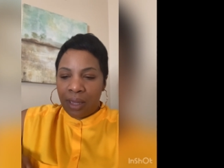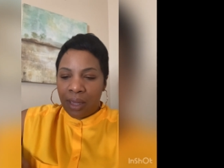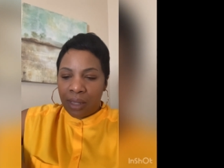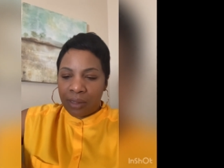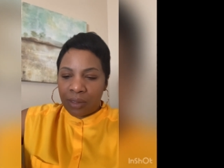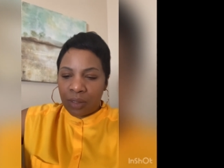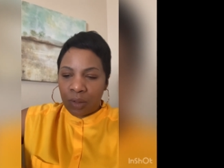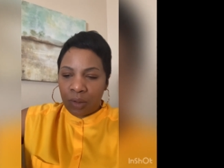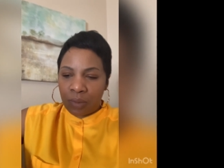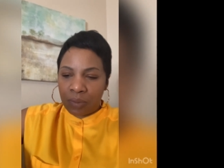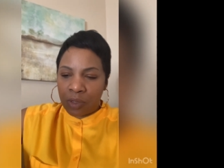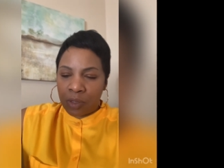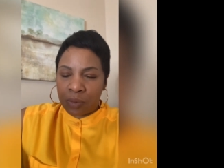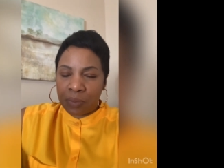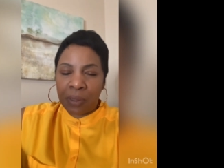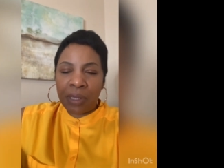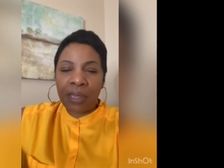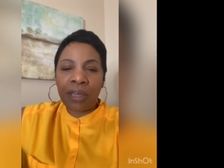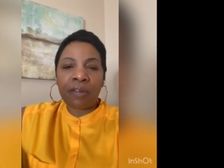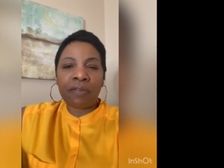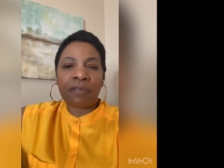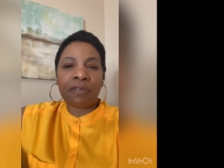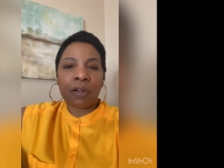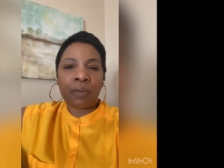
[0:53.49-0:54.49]
So I'm
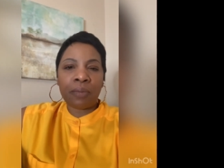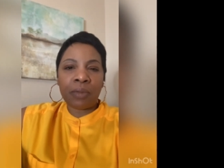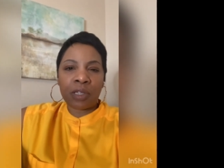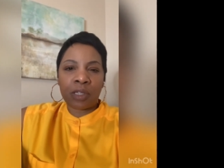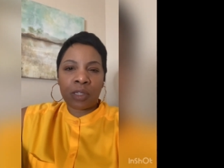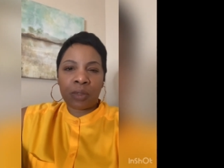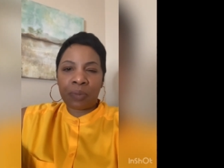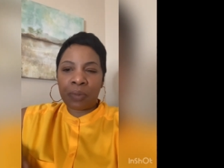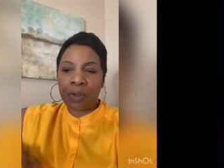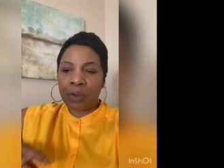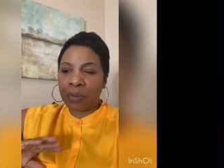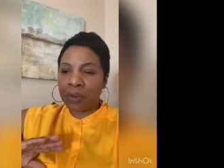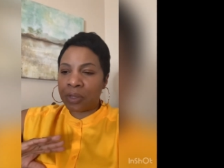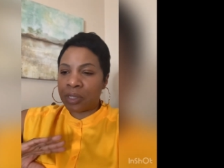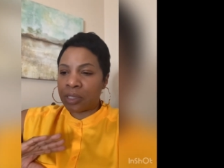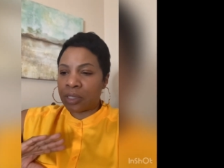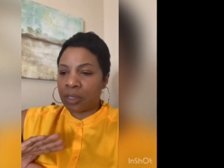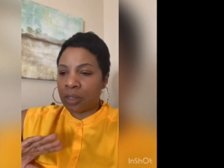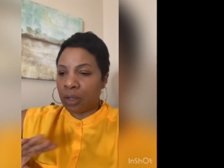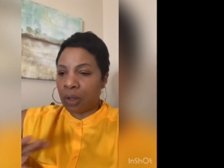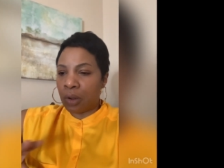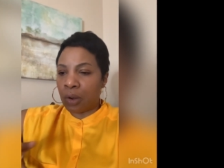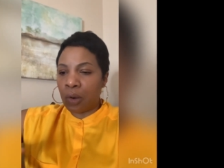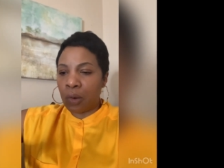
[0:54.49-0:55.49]
speaking from experience.
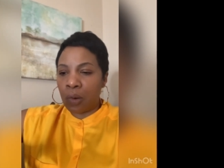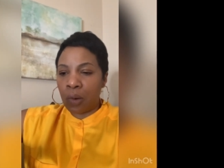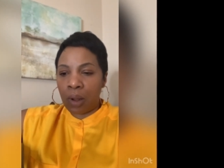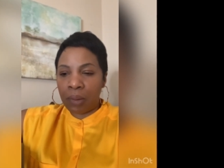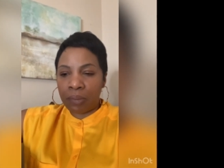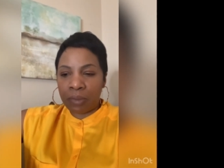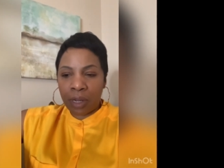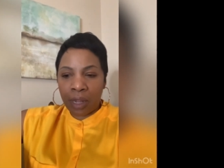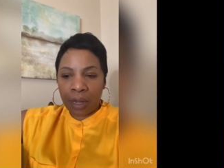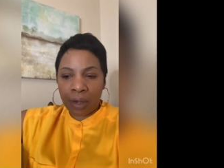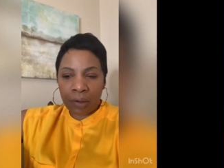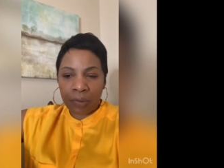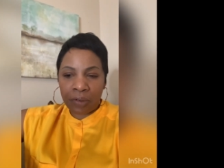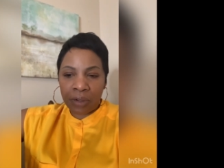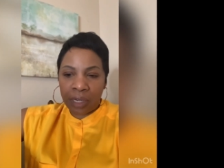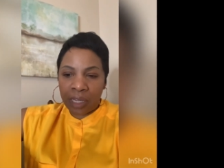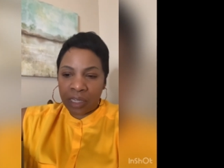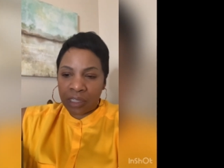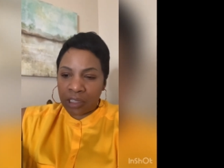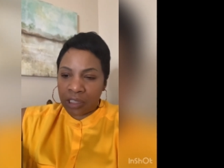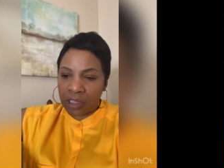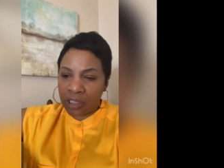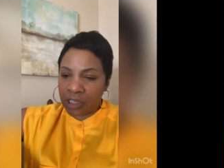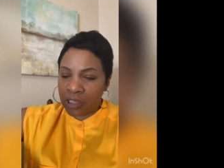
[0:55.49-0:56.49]
No, I'm not a
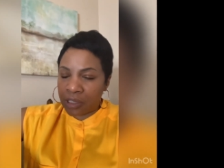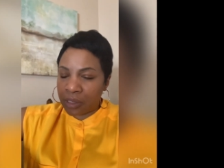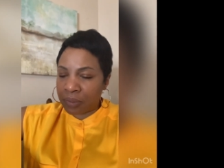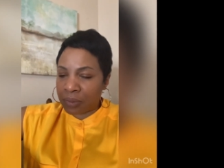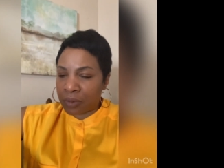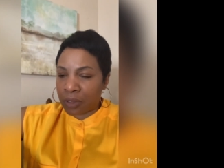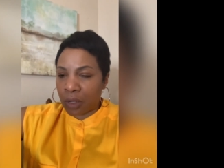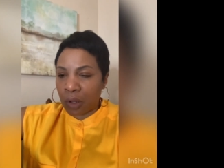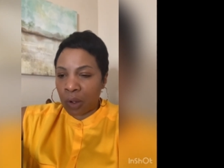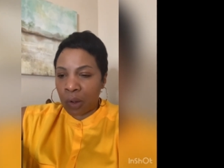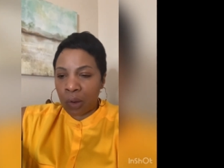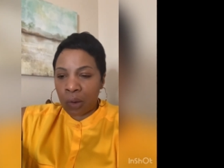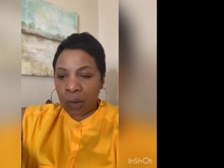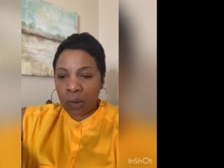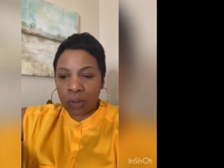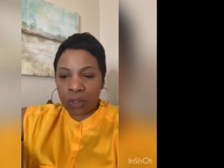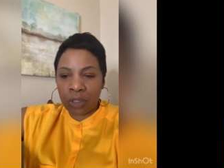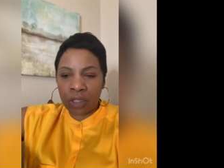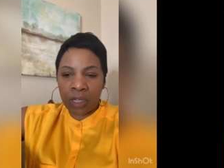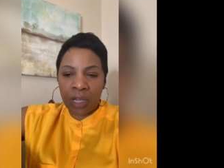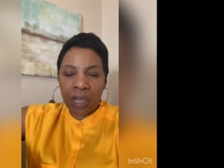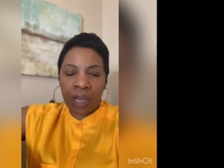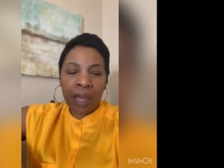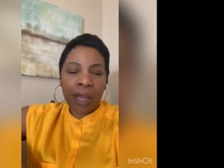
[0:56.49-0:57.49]
relationship coach
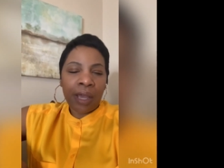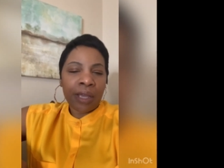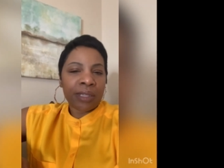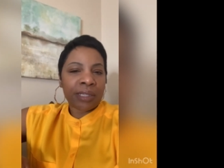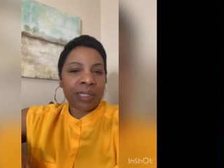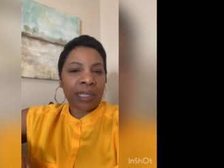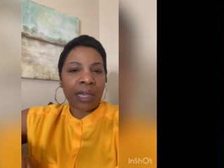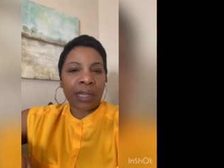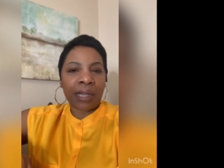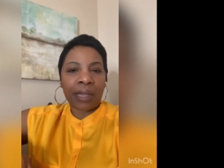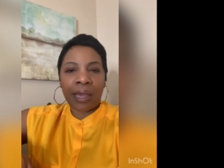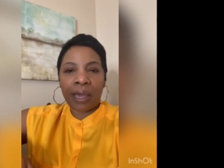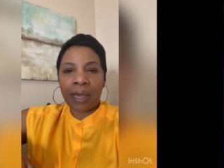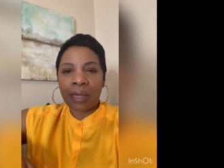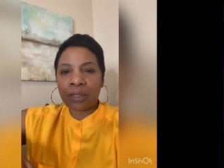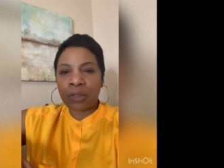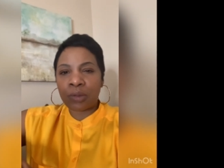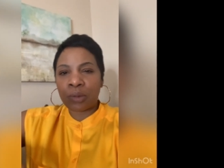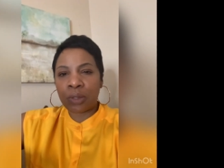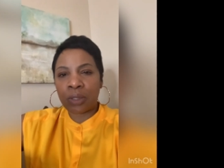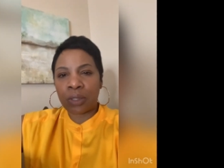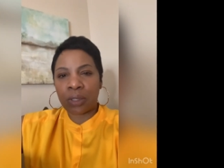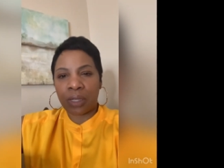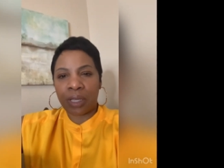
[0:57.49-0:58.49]

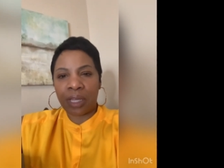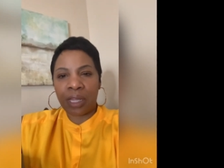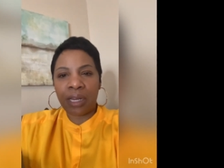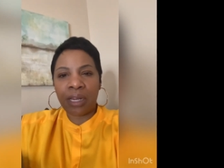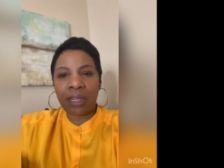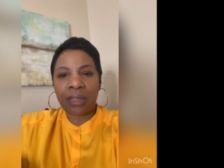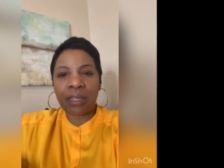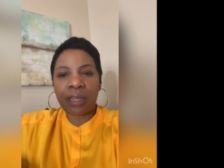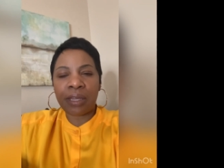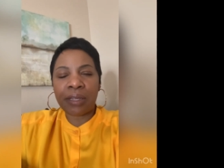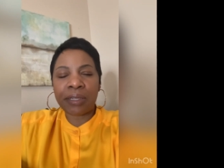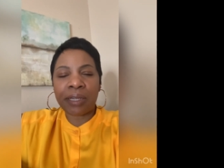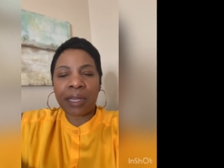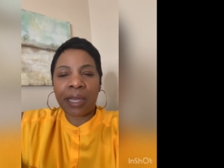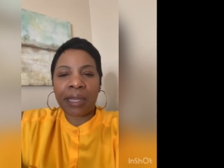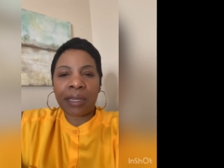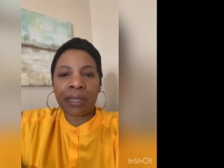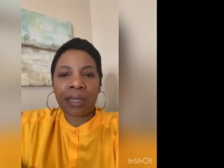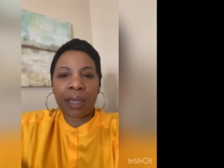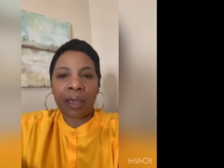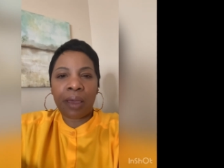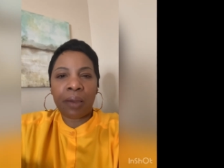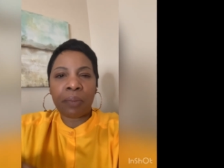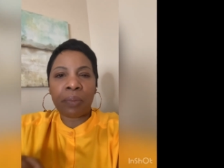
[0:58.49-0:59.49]
psychiatrist or anything like
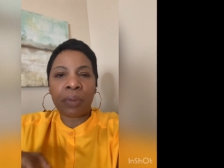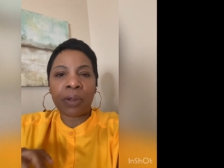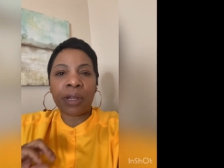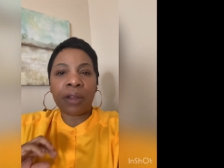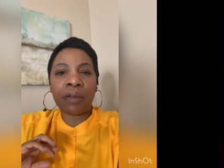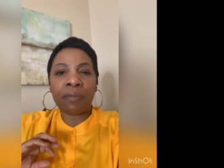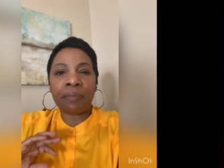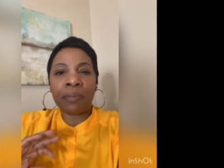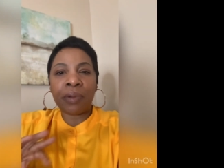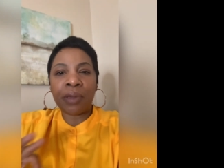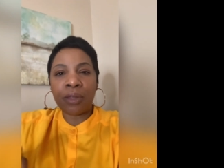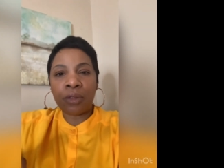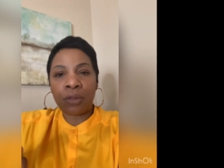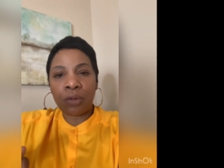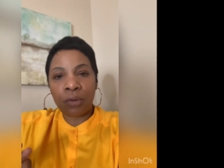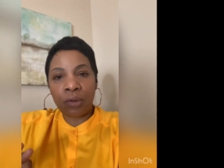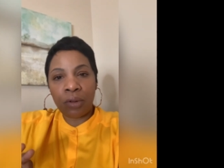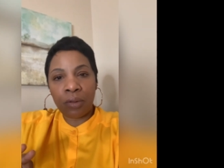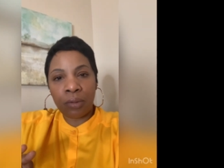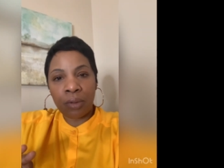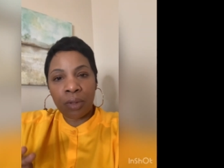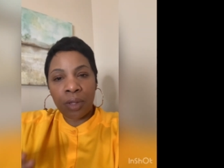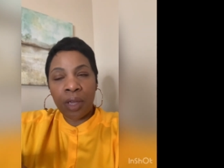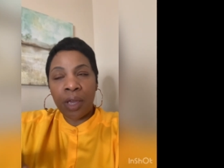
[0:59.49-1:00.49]
that. But I've been through
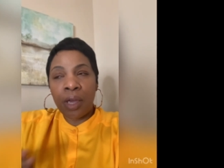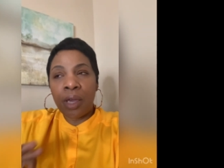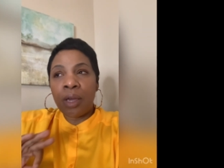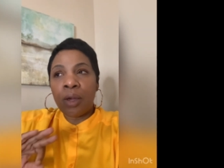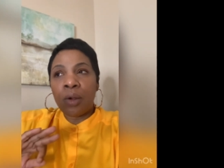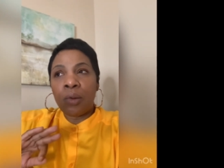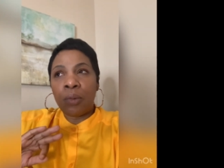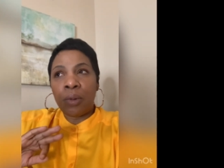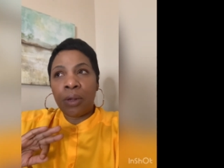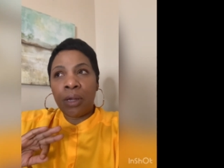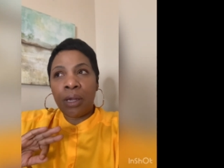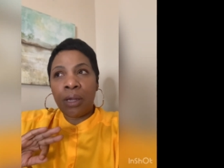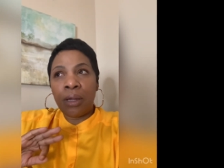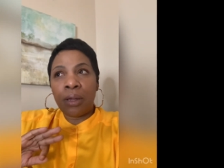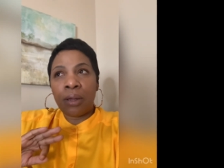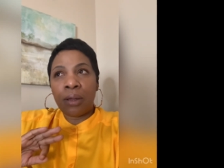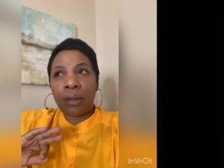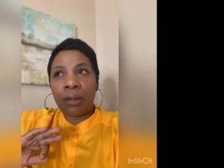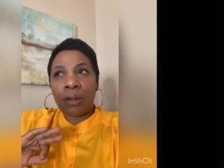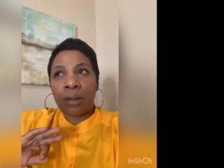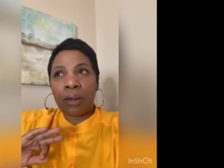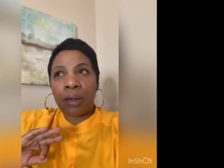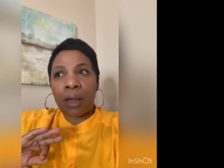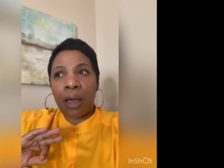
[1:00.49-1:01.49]
the, we,
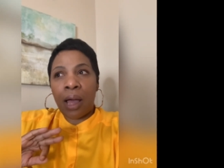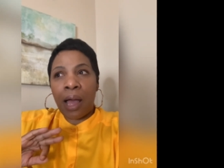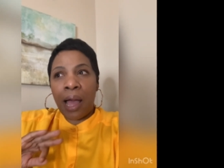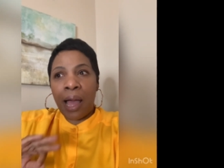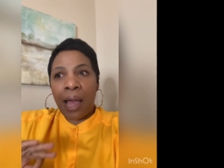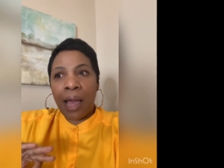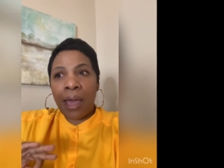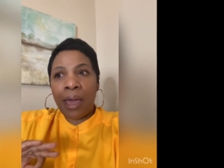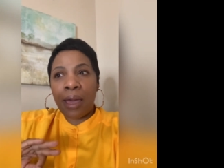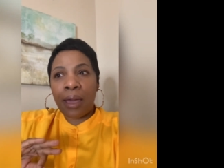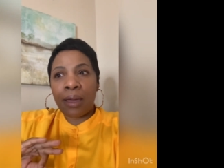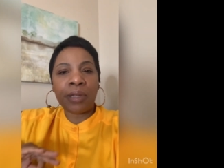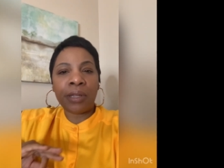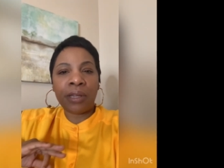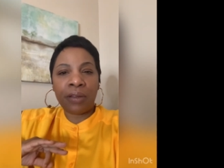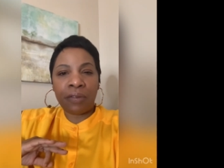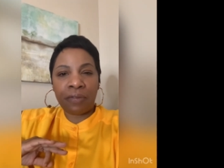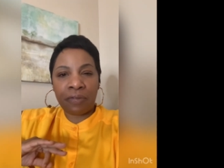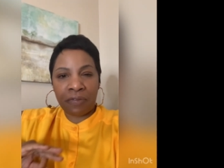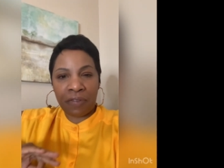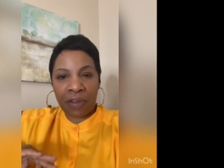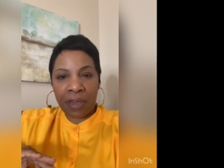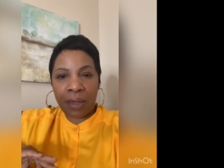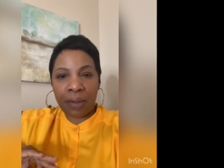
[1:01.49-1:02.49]
I have the
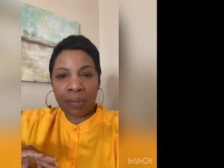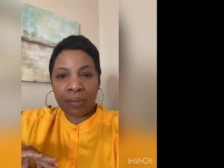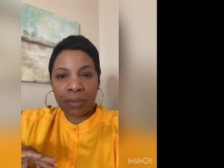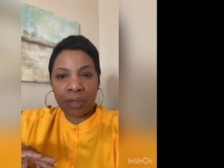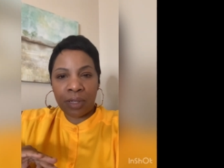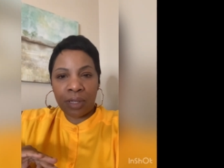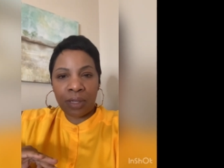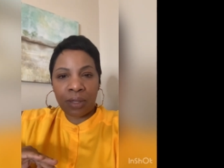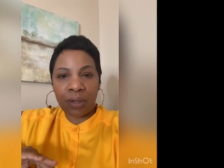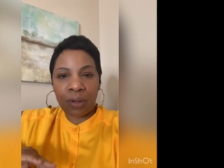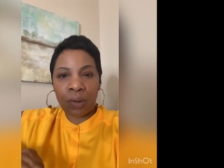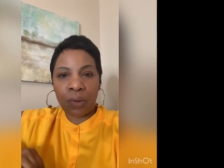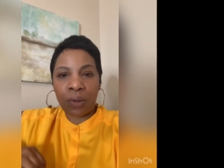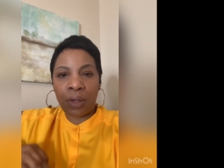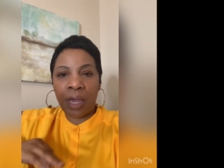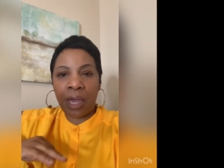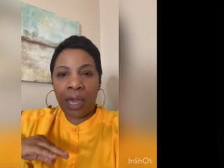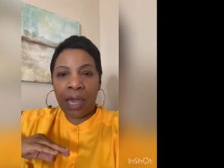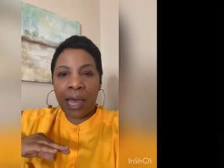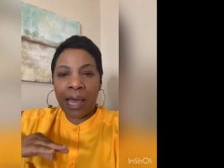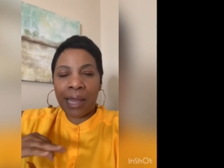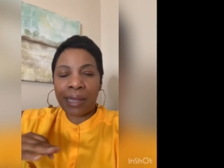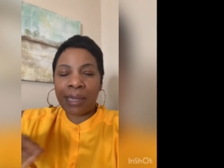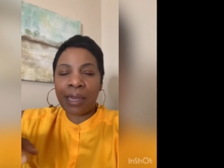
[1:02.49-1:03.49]
family,
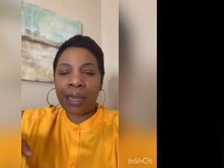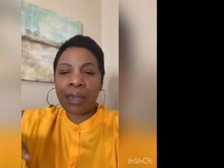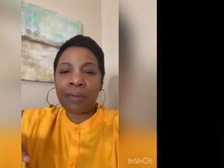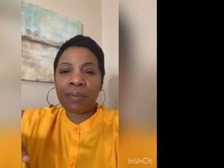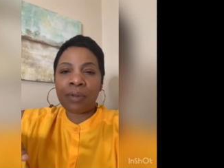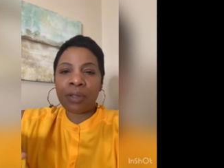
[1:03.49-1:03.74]
okay? I came